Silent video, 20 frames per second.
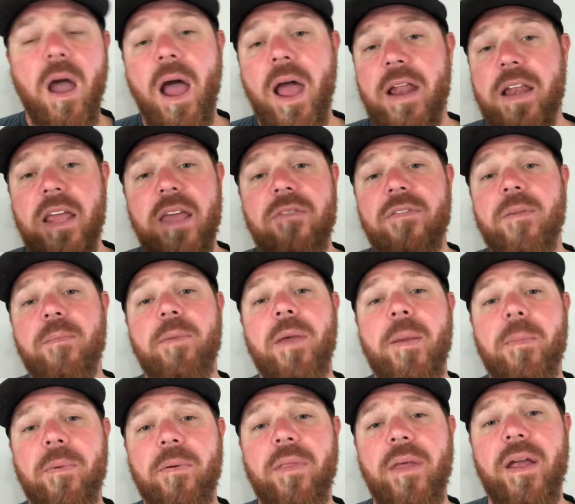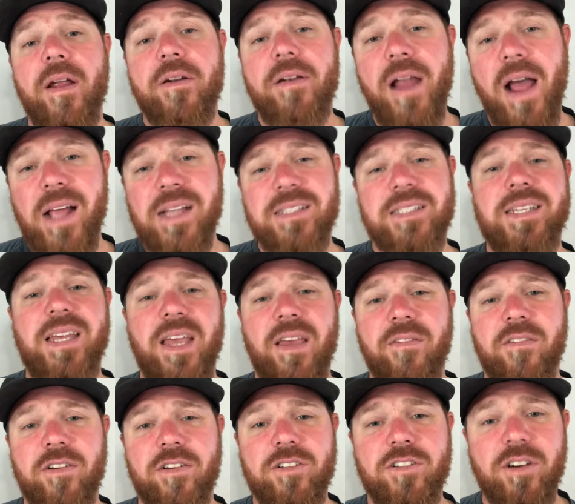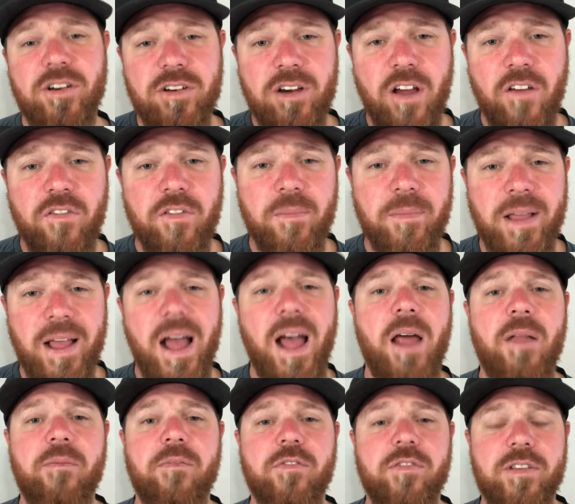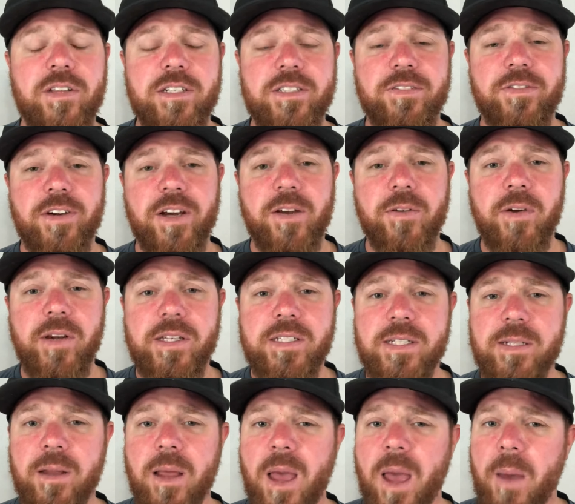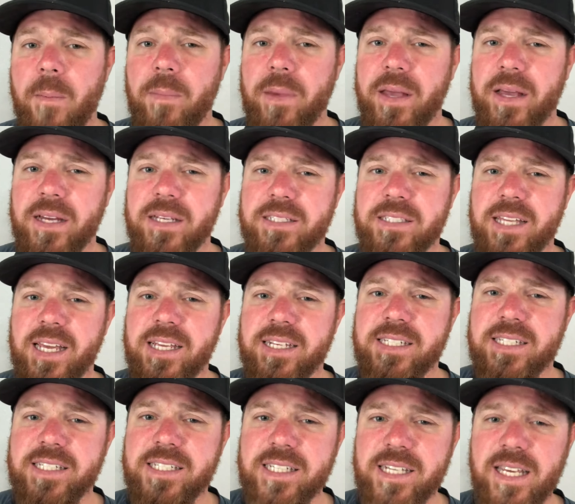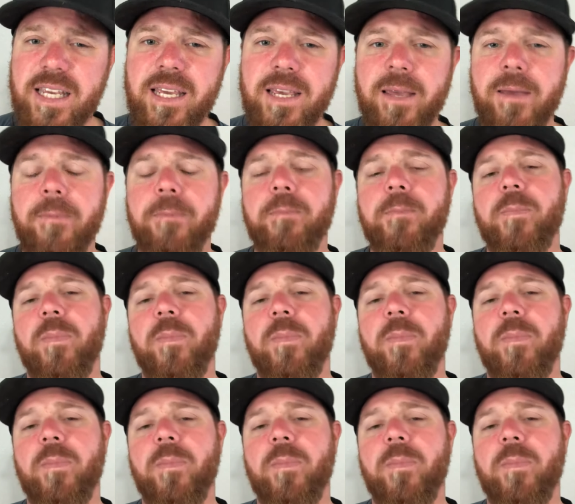And even people that are not saved are turned off from God for this very reason because they see